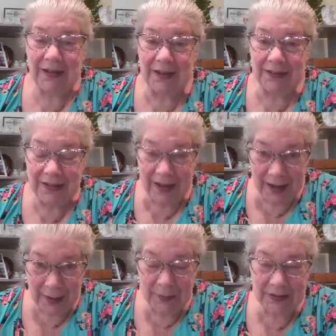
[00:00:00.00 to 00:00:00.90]
as
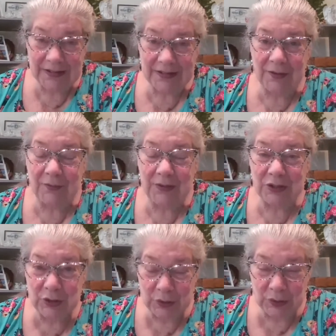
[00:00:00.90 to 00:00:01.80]
habits that we
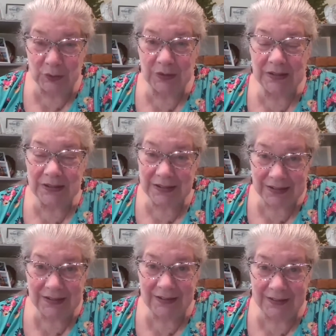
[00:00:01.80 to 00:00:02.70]
do
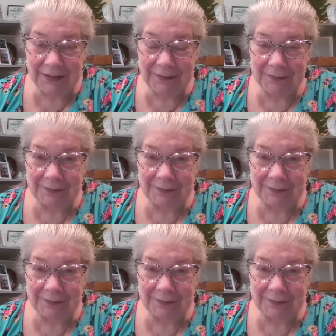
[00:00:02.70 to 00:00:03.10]
consistently.